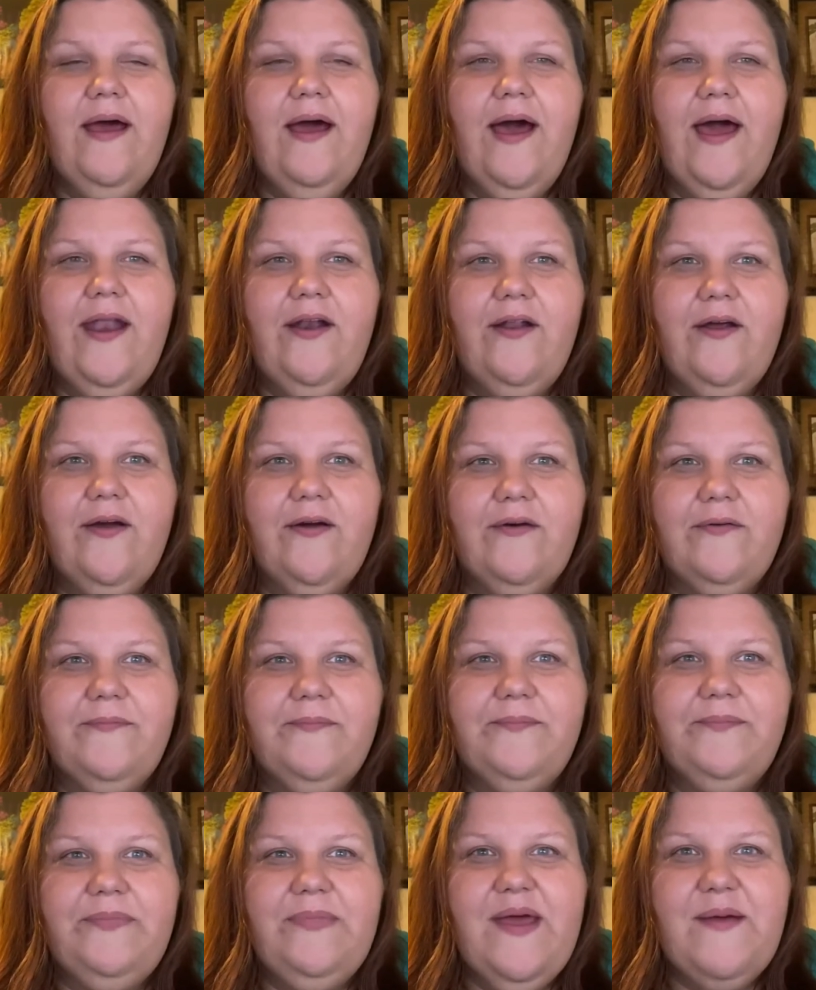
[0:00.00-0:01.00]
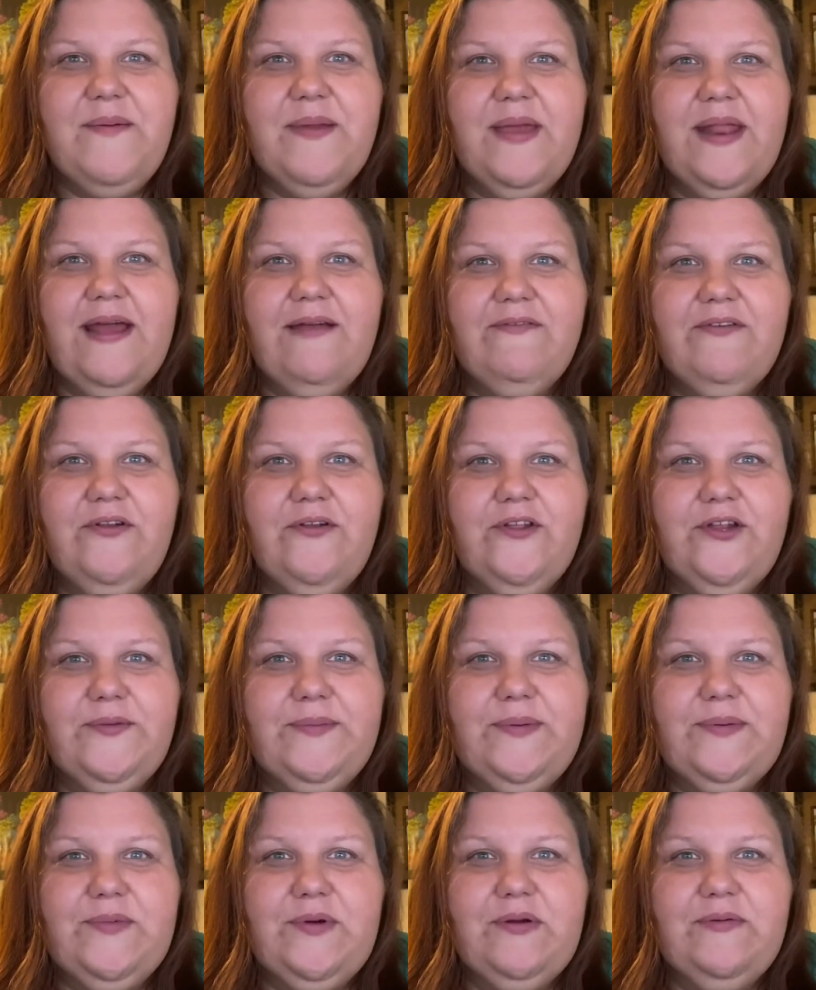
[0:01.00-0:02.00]
I don't know. Now I'm gonna have to do a little
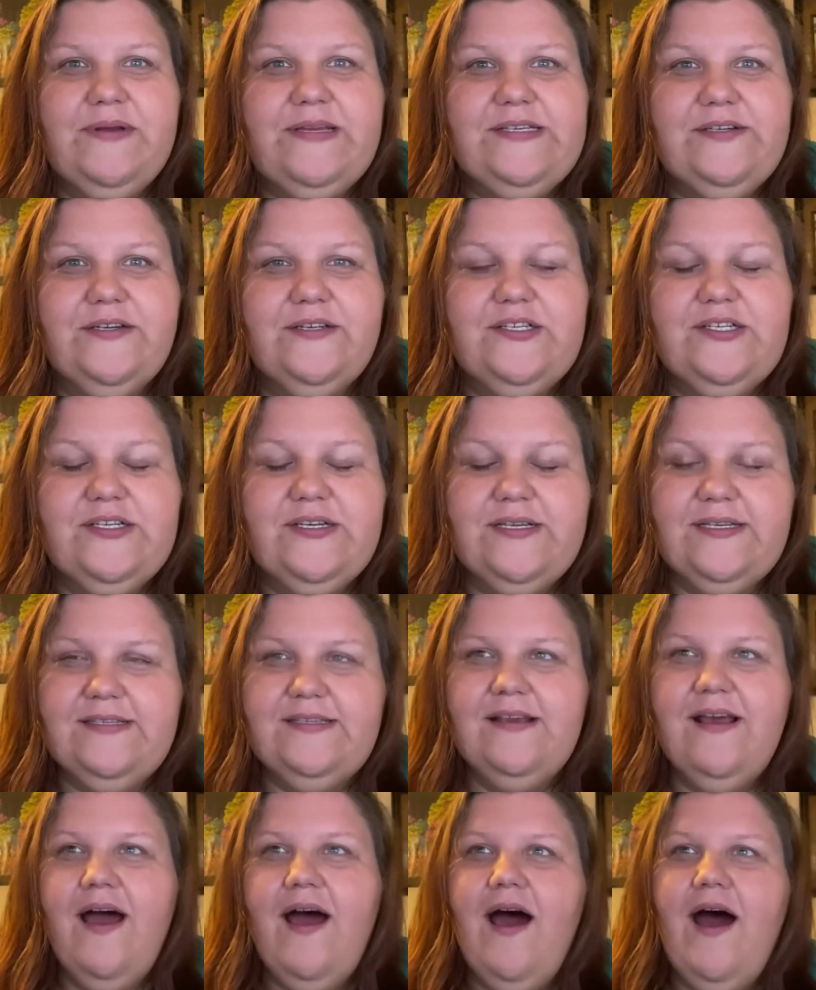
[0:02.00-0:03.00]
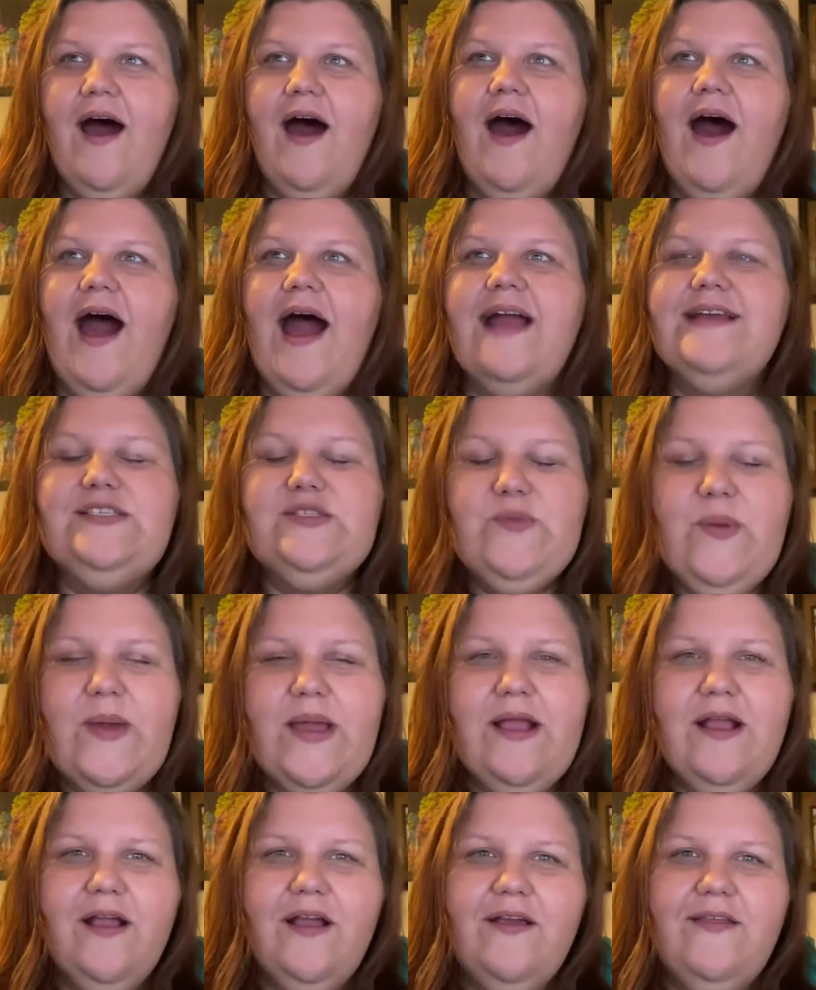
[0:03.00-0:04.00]
bit more research, because I
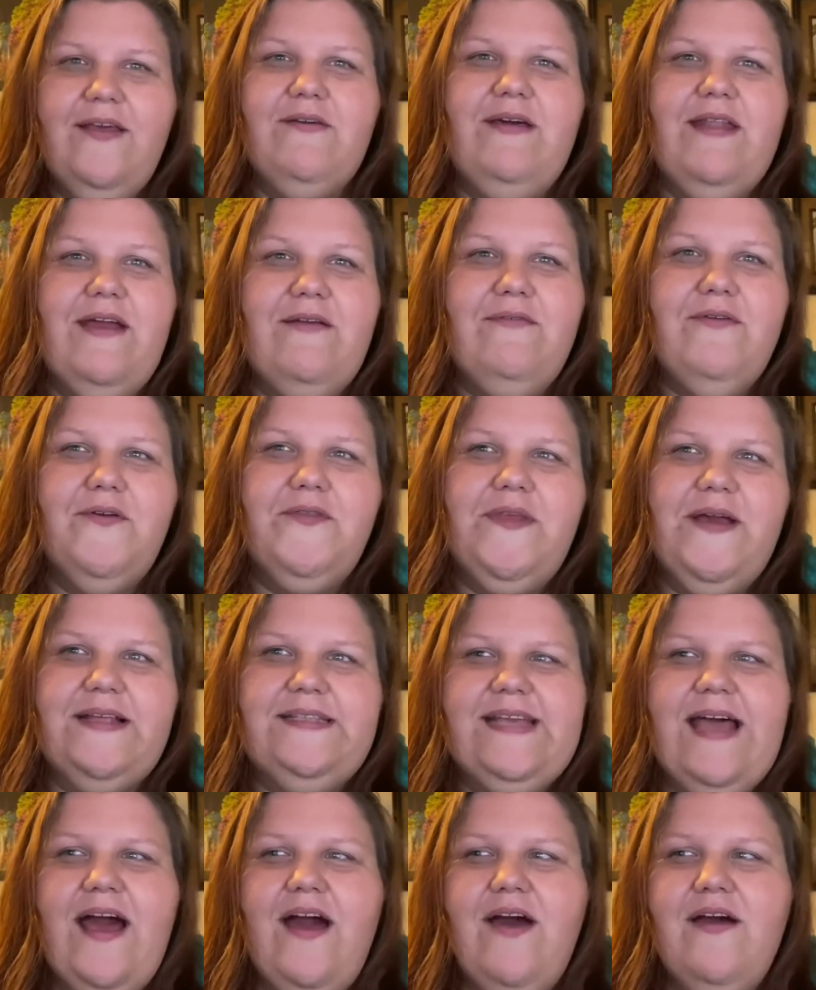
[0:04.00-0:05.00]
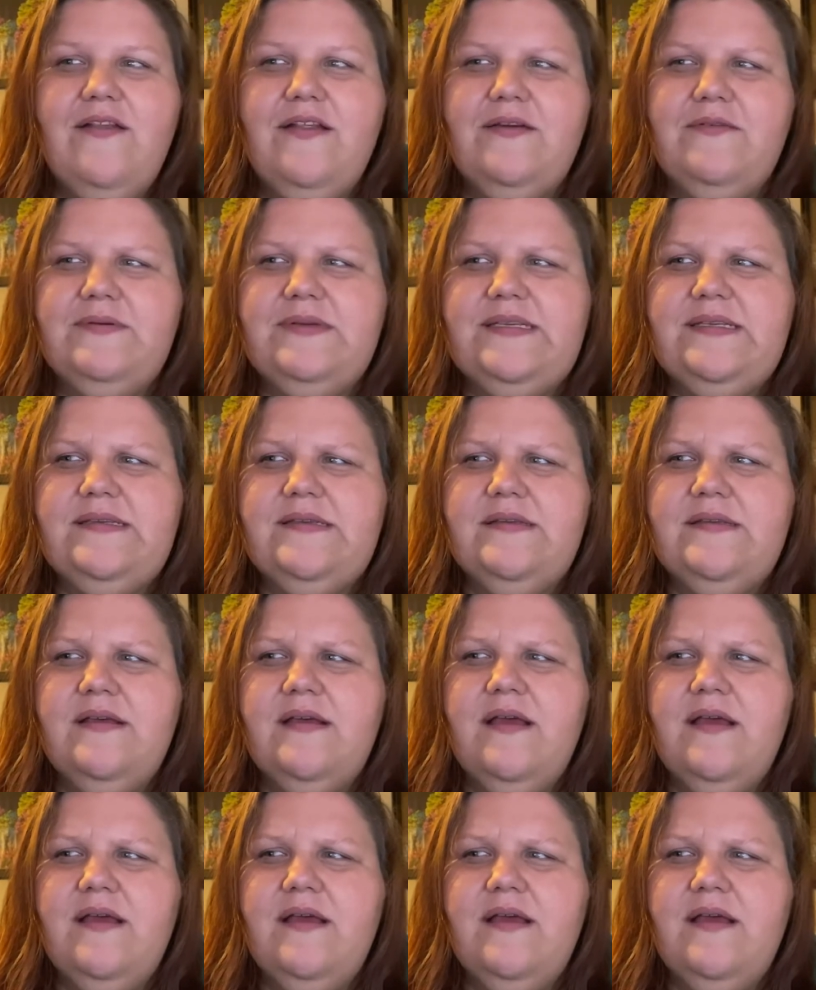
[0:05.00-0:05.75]
swear that when I wrote that down, it was